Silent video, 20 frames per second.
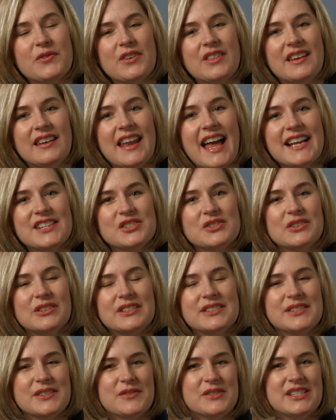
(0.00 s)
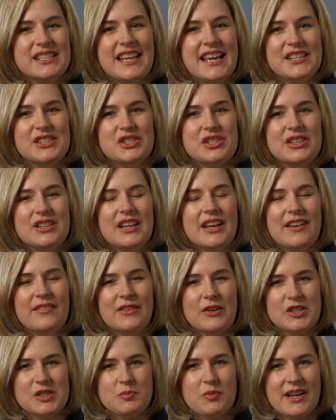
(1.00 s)
for the National Association of
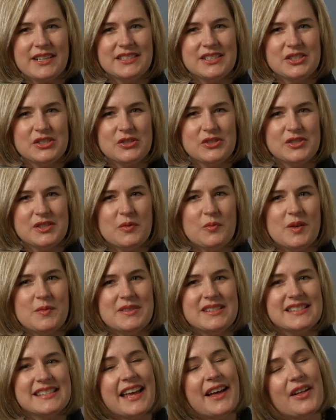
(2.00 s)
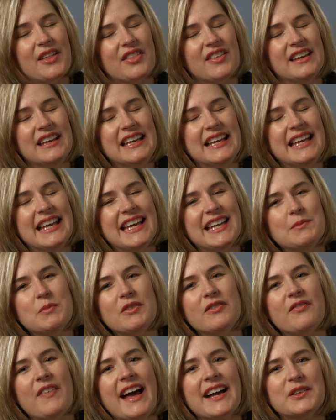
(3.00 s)
Nurse Practitioners in Women's Health, and I'm
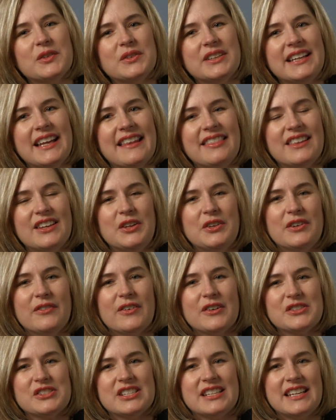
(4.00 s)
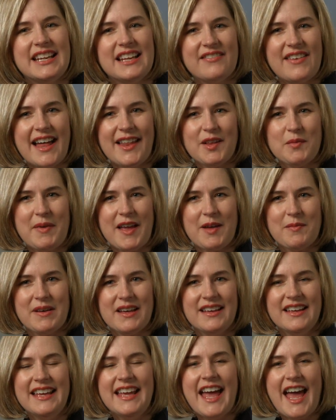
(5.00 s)
on faculty at the University of
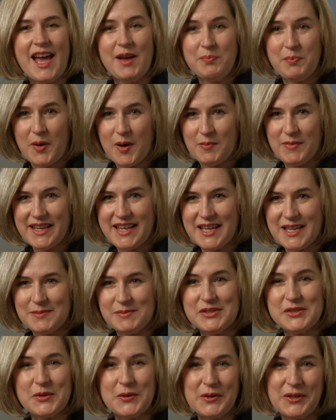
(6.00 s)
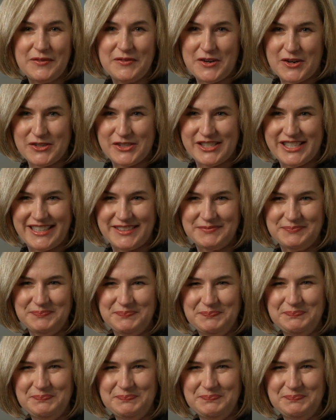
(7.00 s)
Alabama at Birmingham School of Nursing.